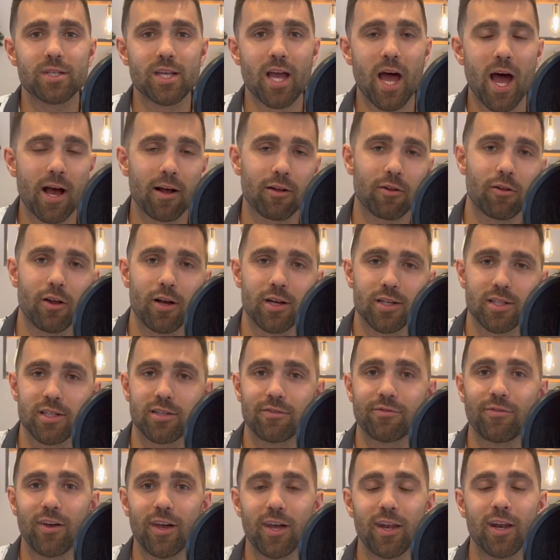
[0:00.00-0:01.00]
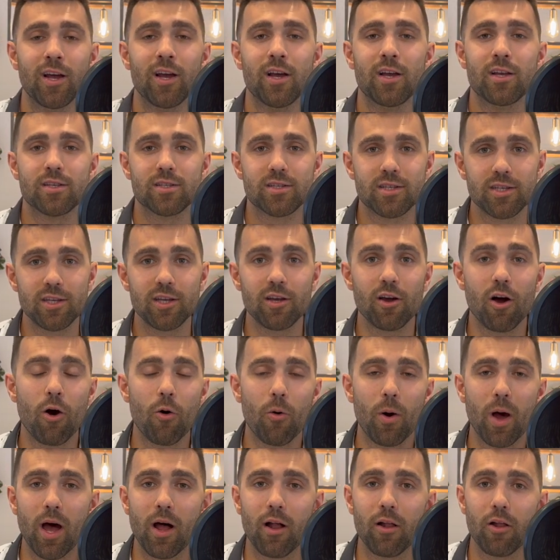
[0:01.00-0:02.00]
at Colossus Fit, C O
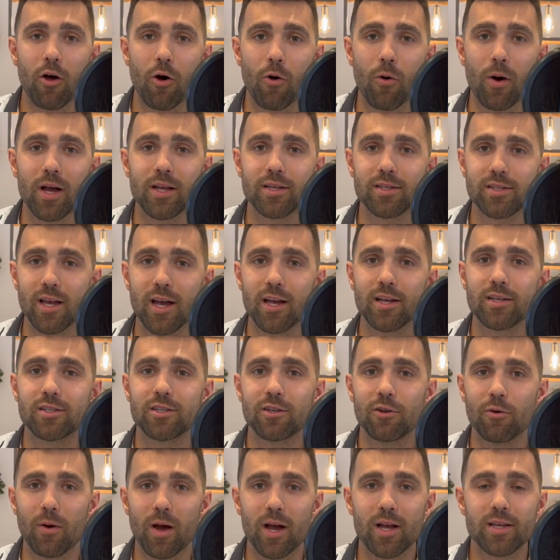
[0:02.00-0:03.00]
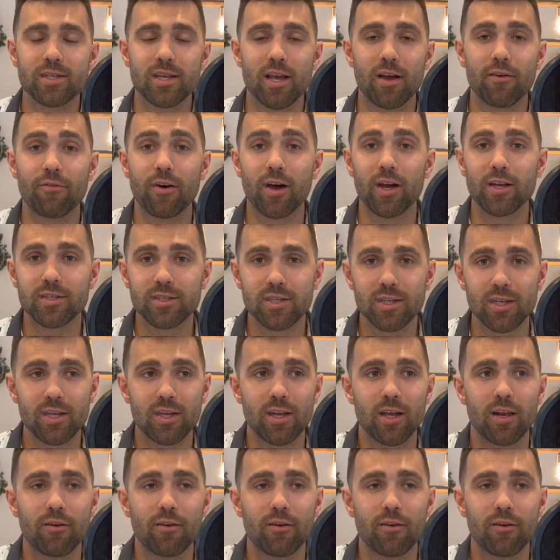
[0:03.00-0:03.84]
L O S S U S F I T.